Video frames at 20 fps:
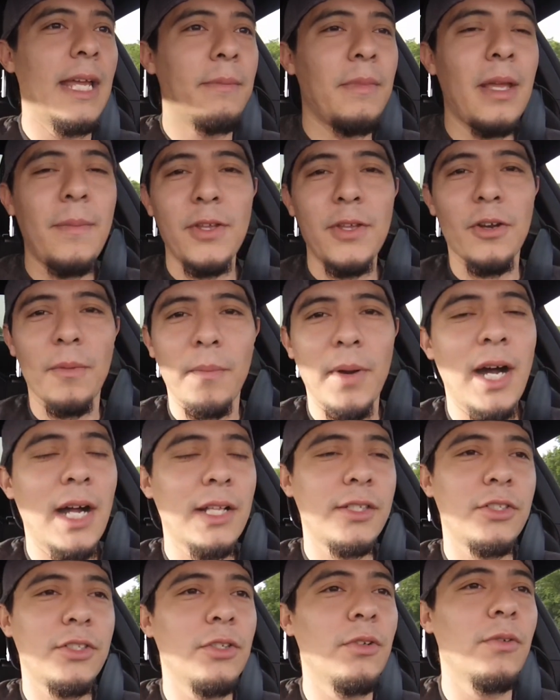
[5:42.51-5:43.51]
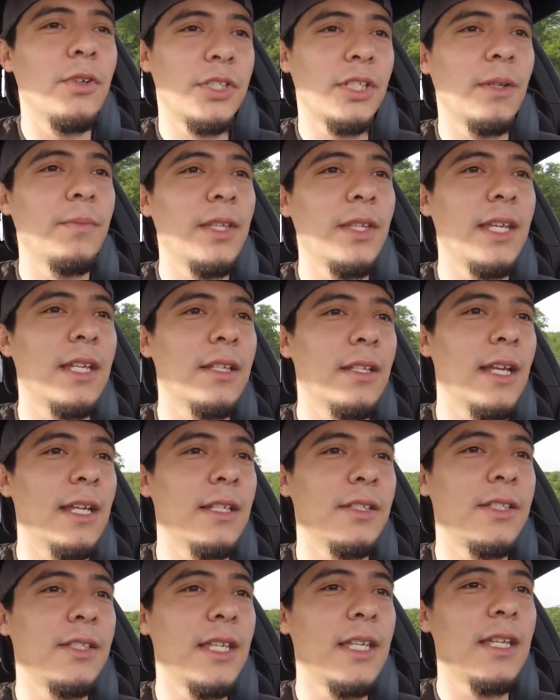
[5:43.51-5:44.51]
and maybe your mods too or something,
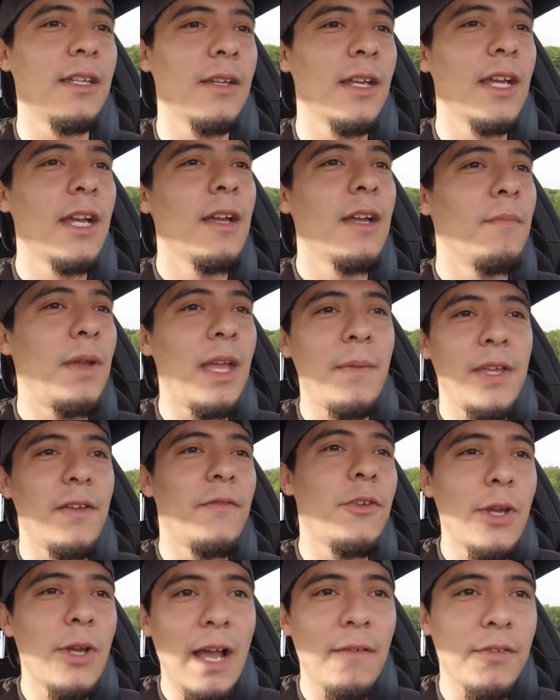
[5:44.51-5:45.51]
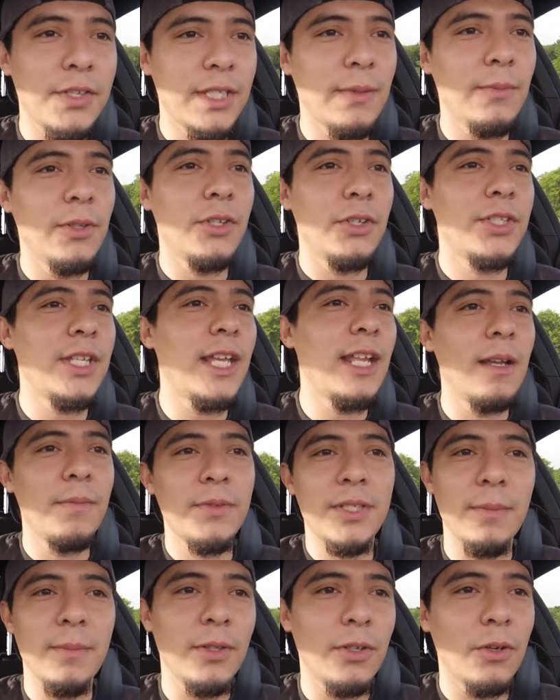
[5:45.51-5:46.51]
and see maybe if you have a similar
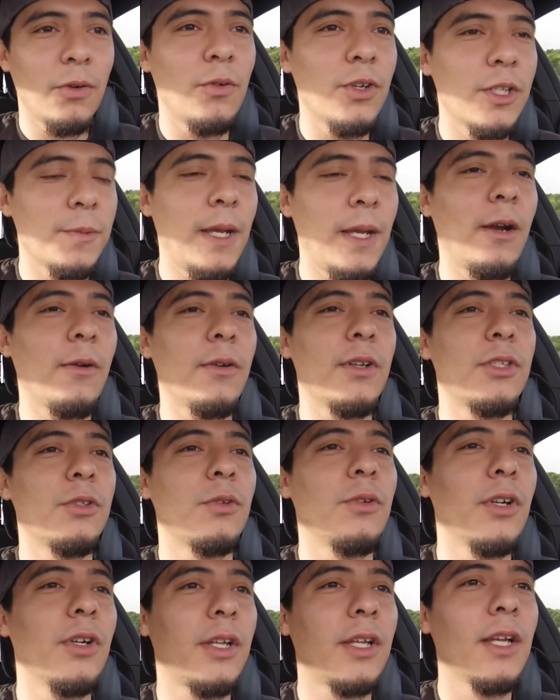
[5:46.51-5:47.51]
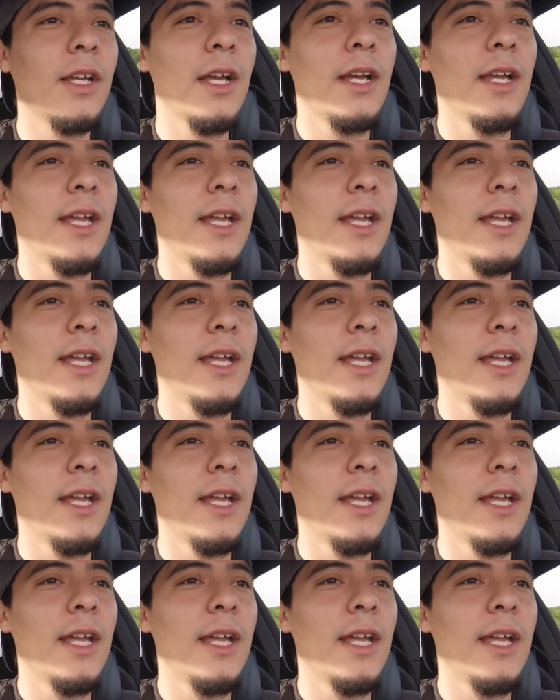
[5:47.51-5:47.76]
setup, similar horsepower and torque,